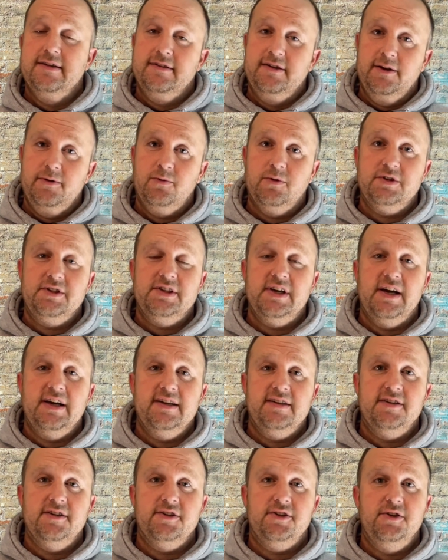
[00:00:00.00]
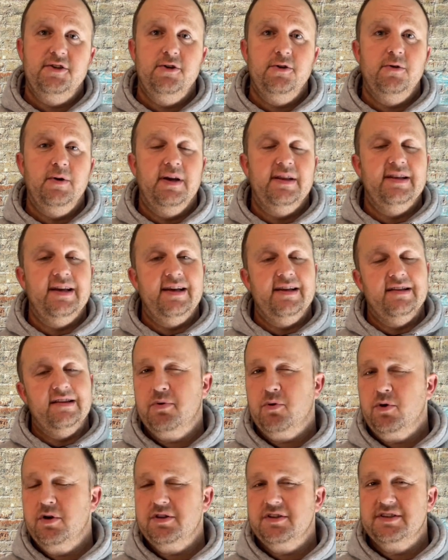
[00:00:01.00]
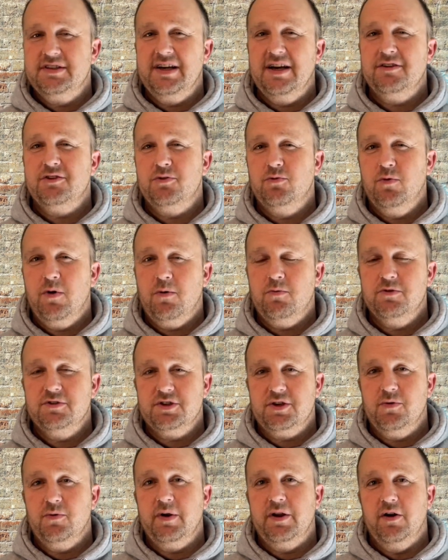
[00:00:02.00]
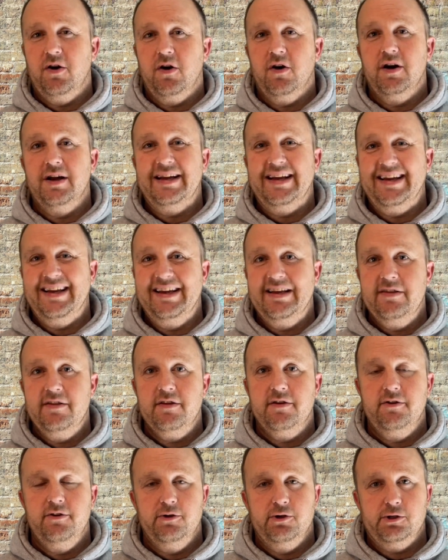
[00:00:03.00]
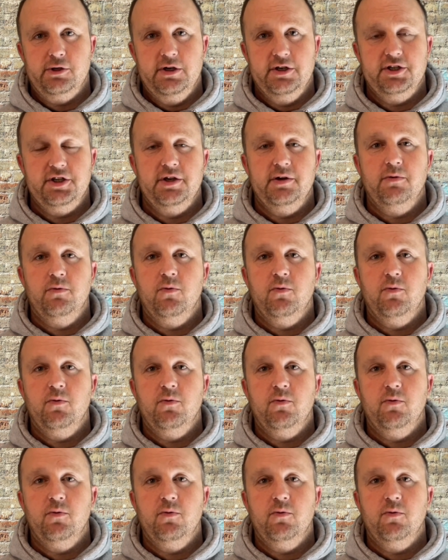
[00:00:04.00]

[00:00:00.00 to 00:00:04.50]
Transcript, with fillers: did what scientists do, and they boiled it down to what was going on in the nutrition.